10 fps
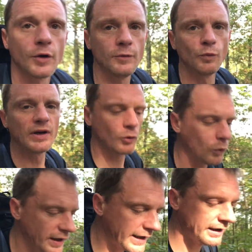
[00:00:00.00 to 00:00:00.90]
Real
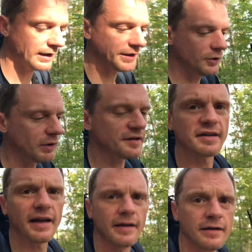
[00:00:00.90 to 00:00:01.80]
quick, I do want to
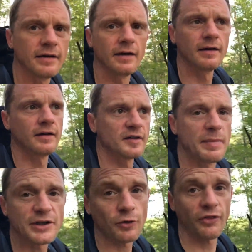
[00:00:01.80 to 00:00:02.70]
say
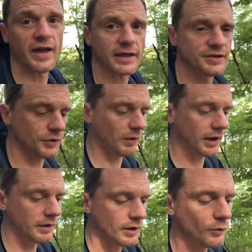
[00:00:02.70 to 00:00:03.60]
special thanks
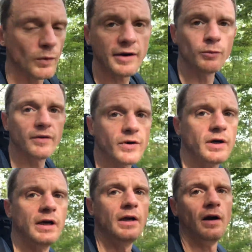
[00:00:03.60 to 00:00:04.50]
to Red
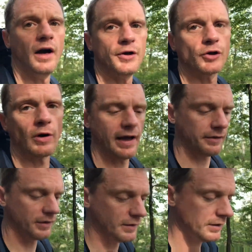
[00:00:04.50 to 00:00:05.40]
River
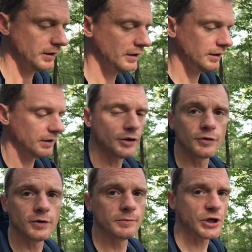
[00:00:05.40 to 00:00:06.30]
Underground
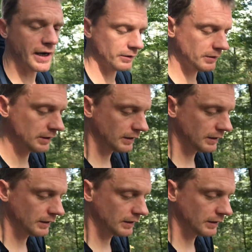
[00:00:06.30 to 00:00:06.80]
YouTube channel.